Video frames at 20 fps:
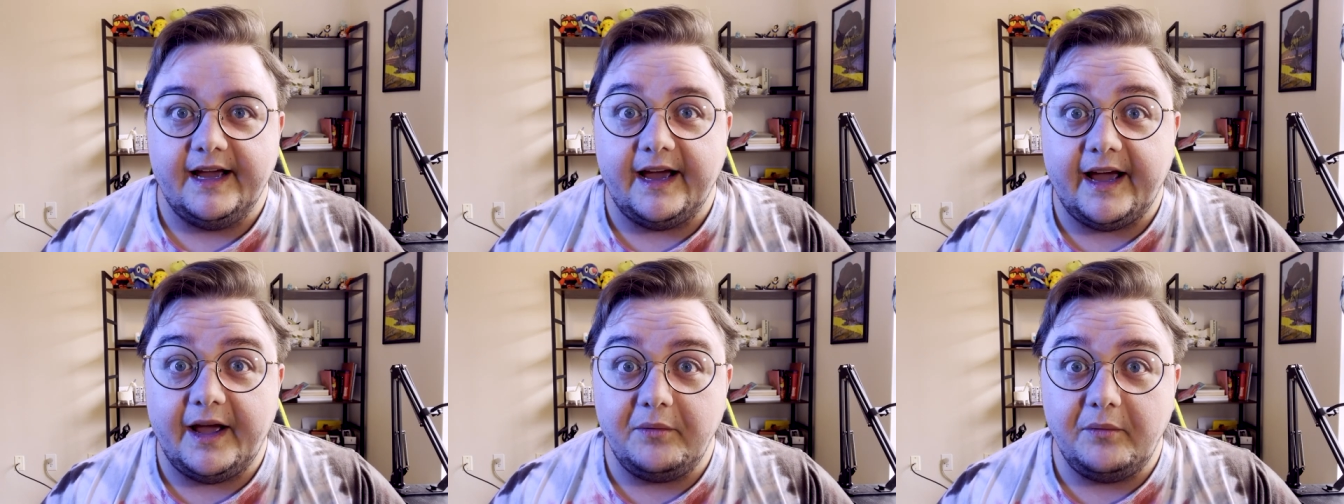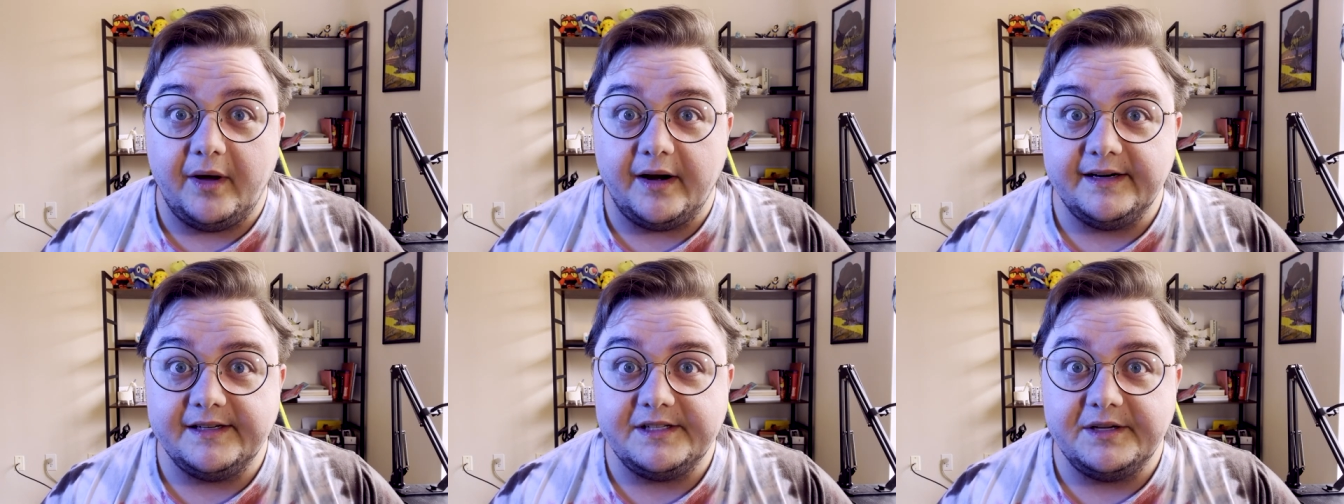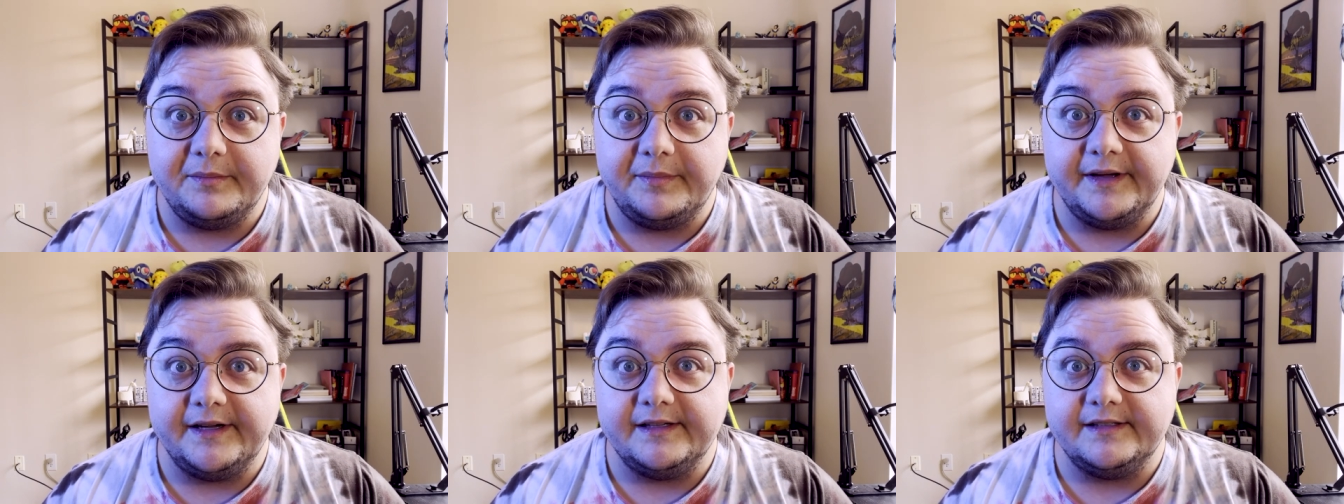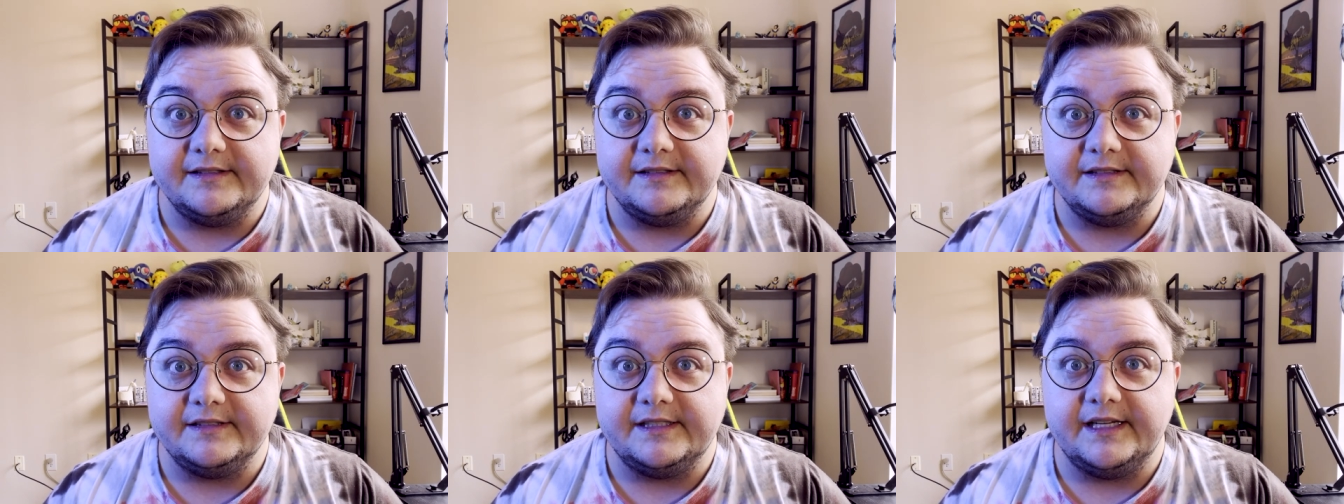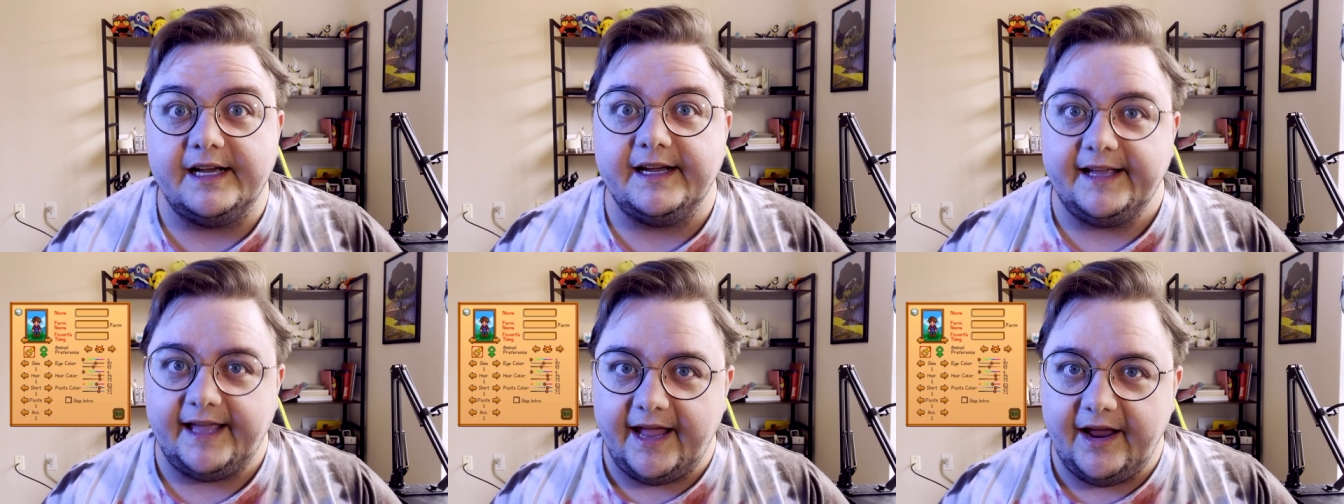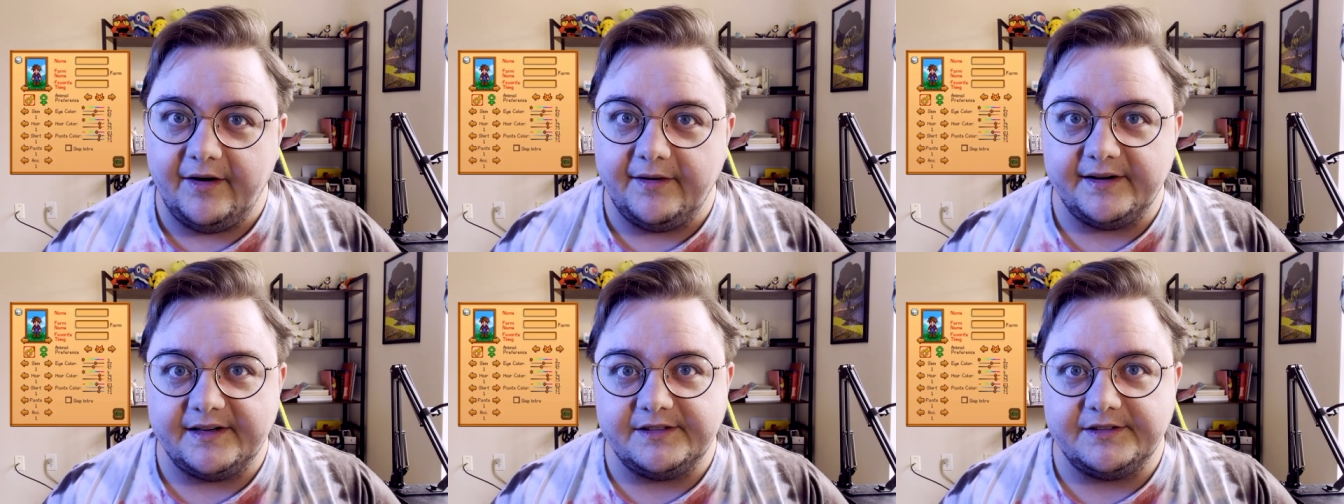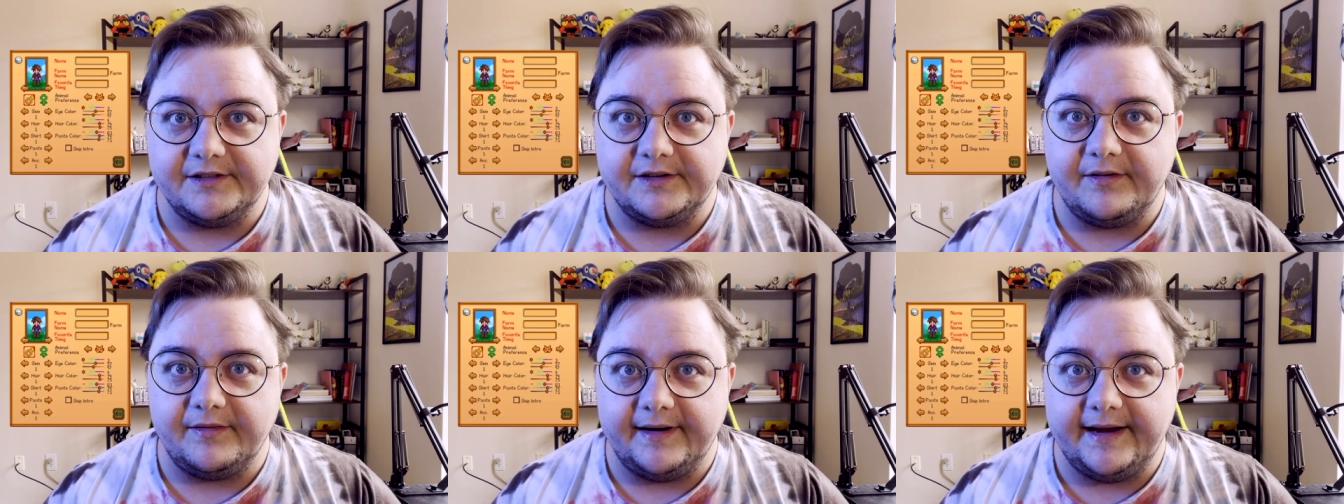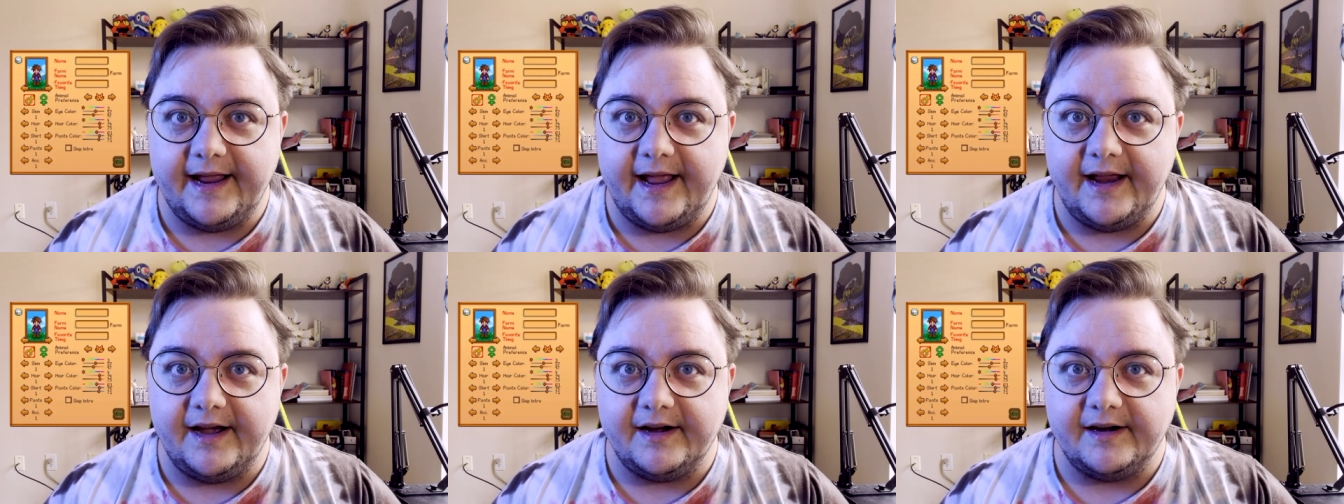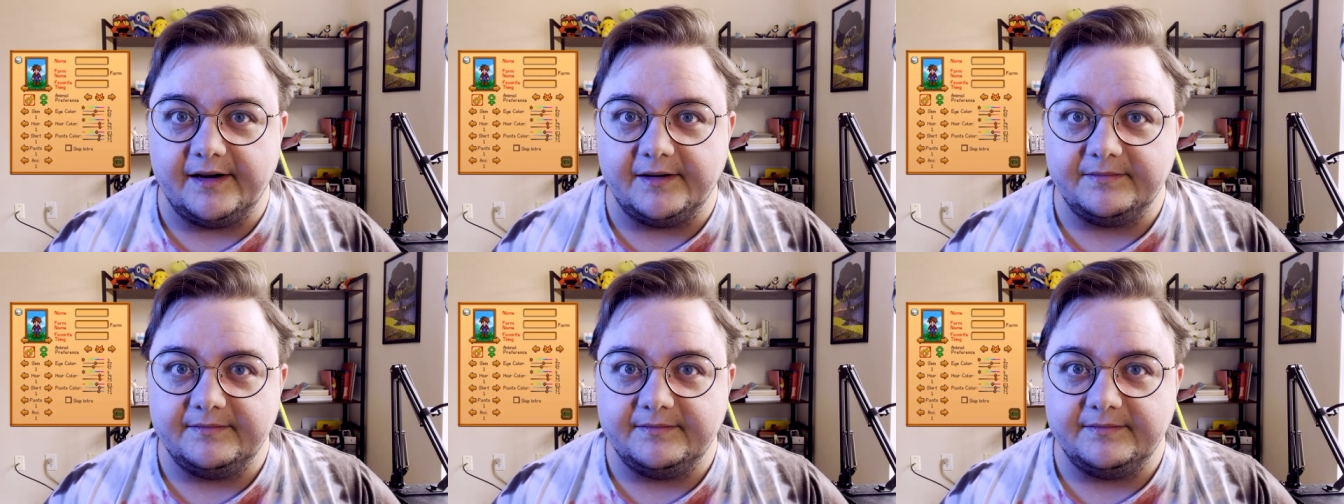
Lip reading: I wanted to build a character creator.